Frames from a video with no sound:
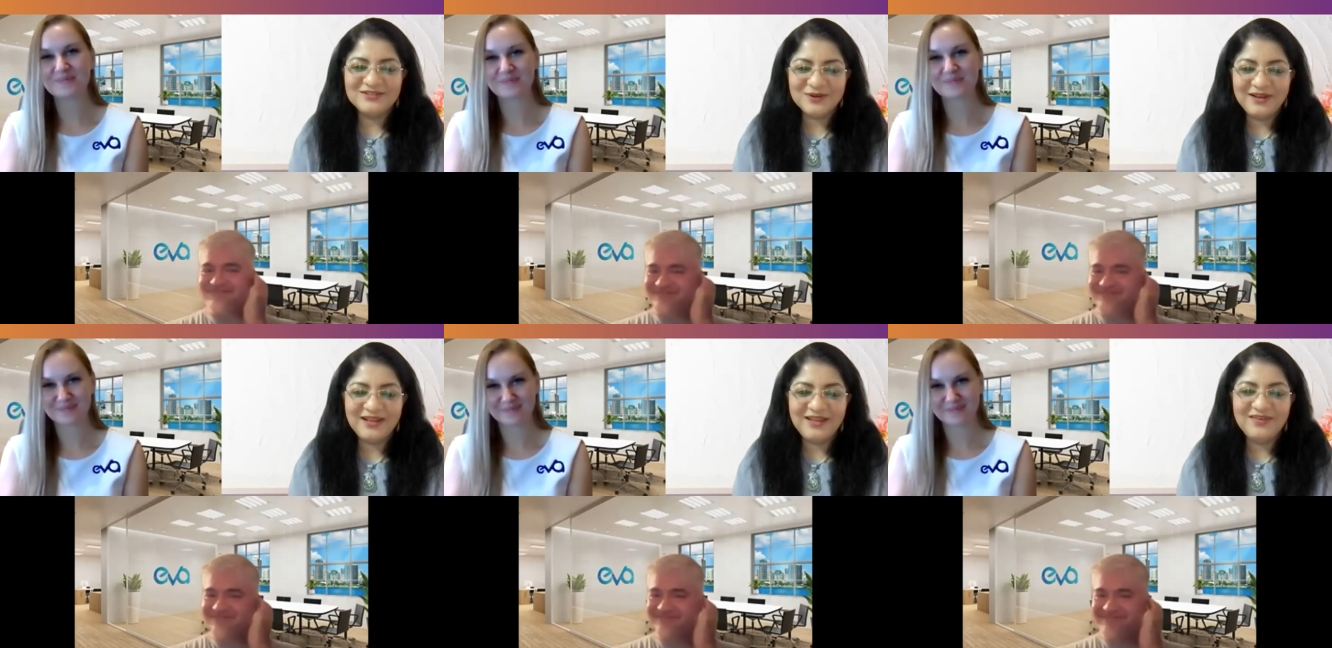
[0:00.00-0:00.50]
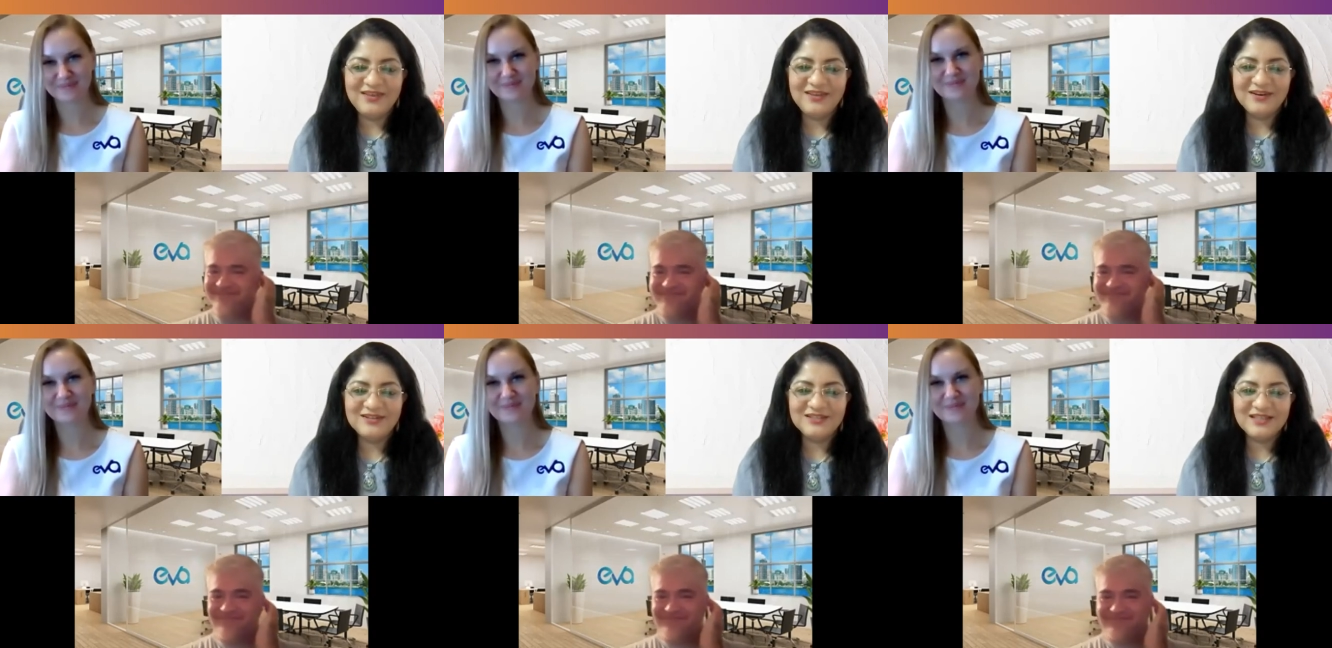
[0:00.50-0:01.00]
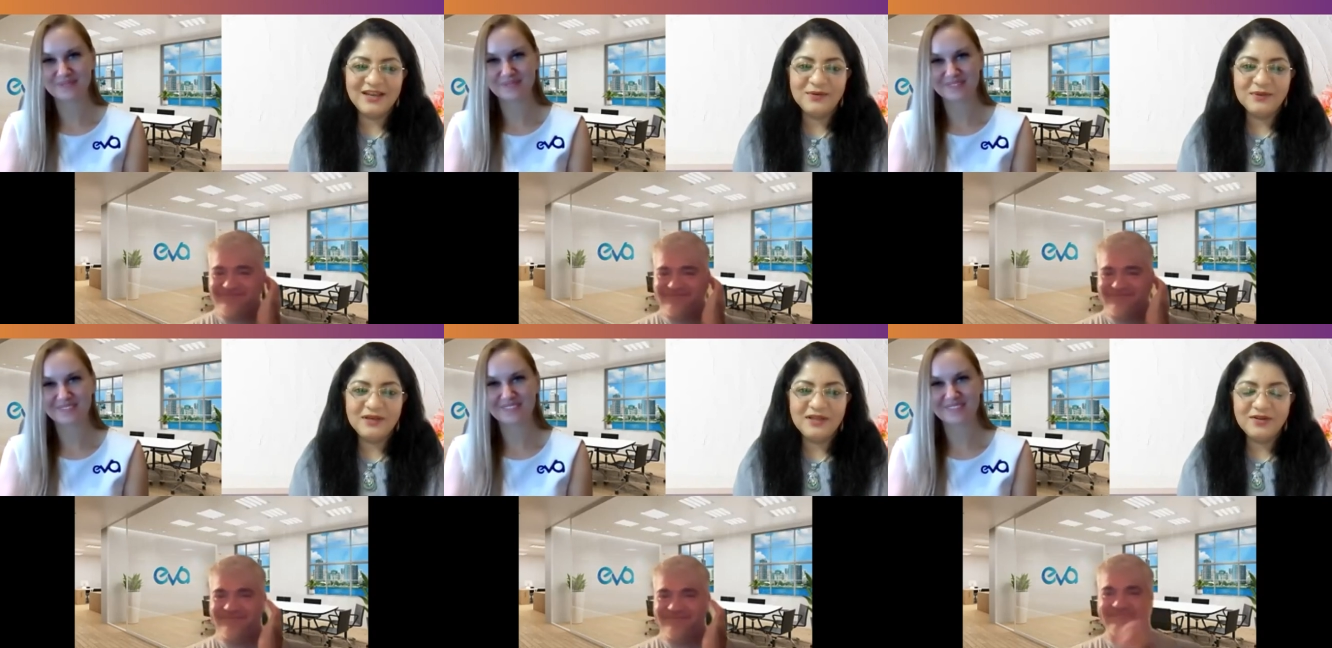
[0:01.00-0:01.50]
Speaker 1: joining me here today.
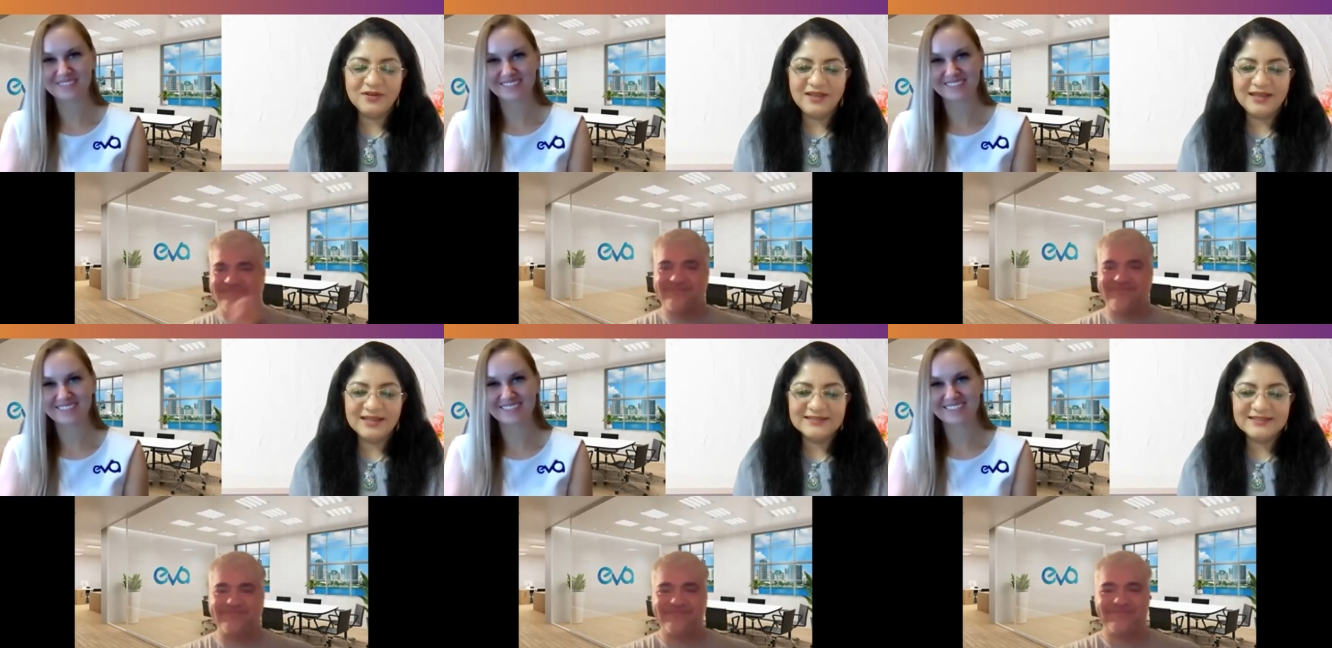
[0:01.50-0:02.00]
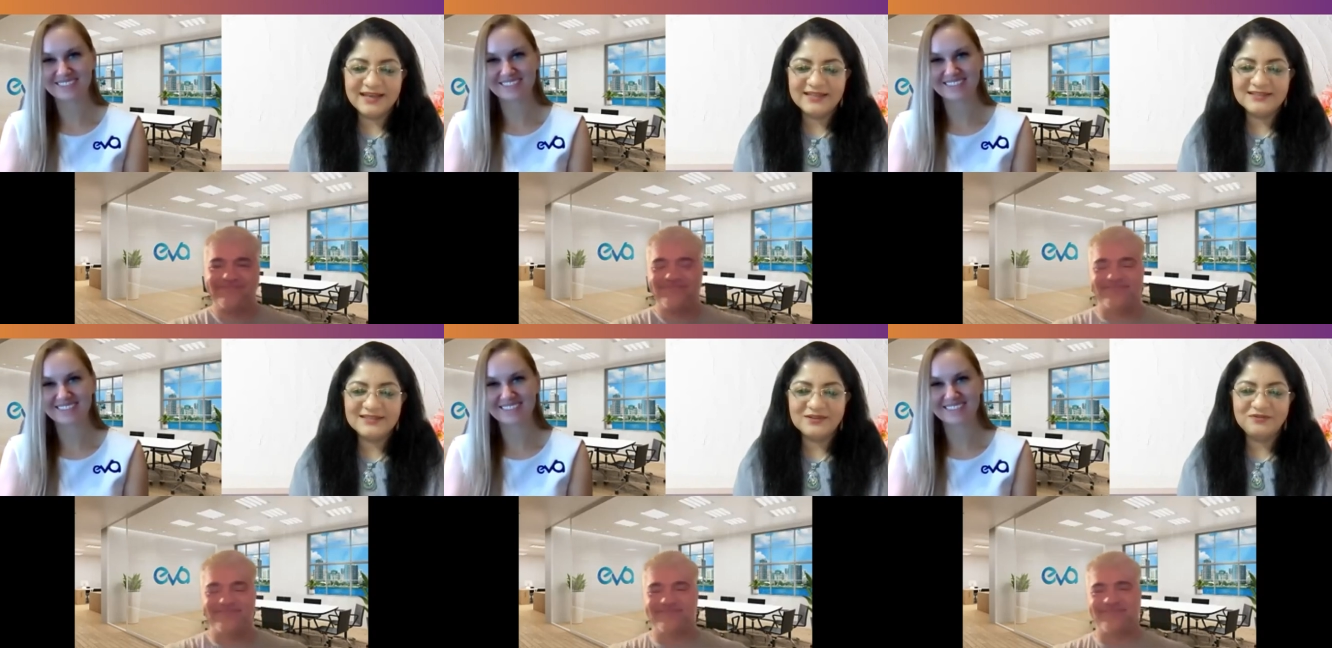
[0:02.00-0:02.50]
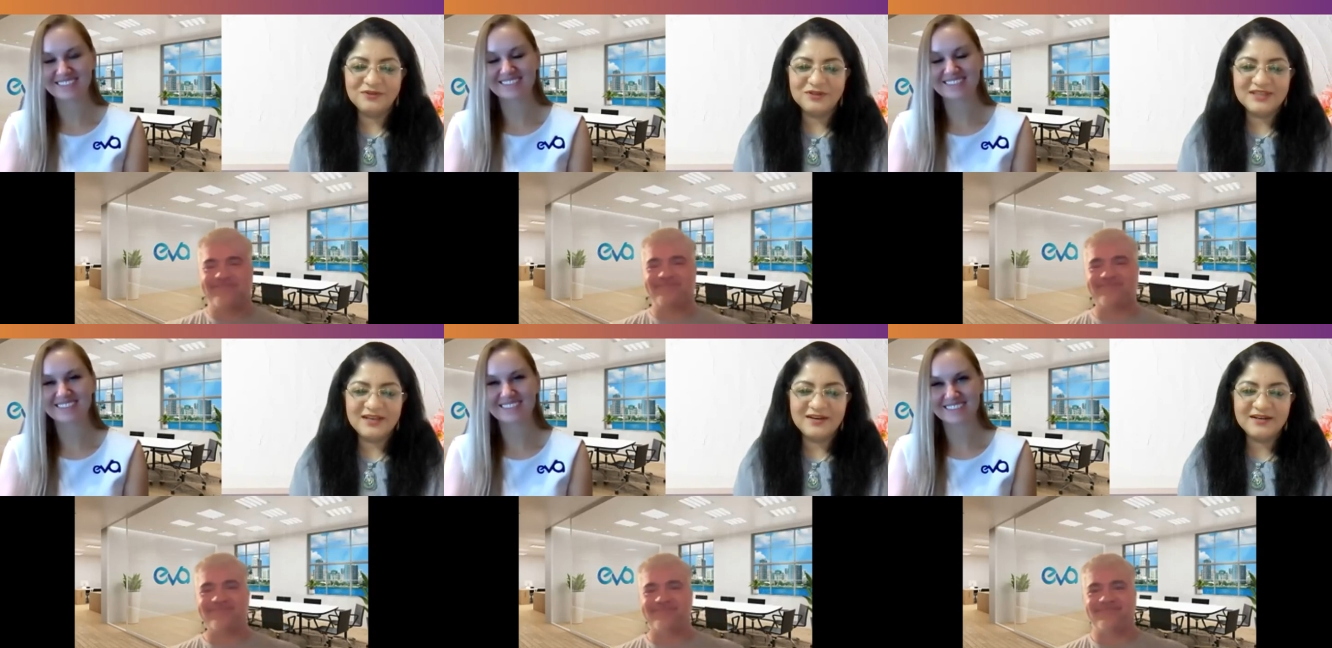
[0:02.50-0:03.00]
Really good insights for
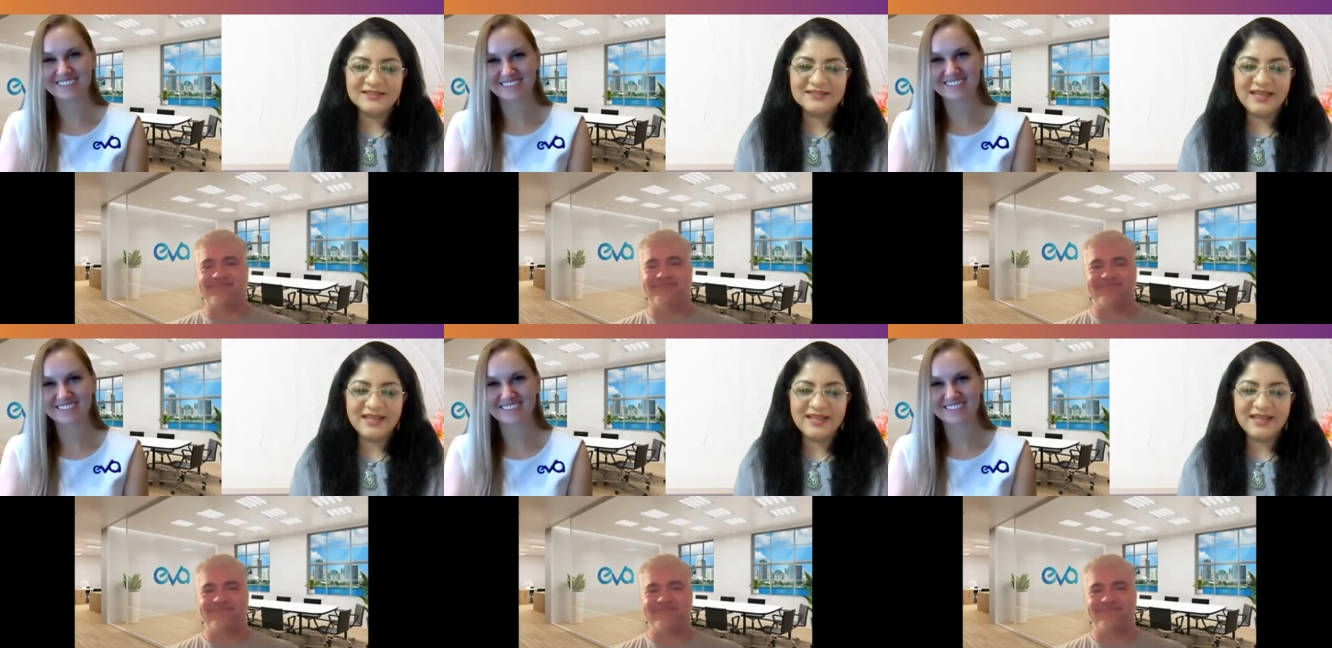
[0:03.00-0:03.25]
sellers.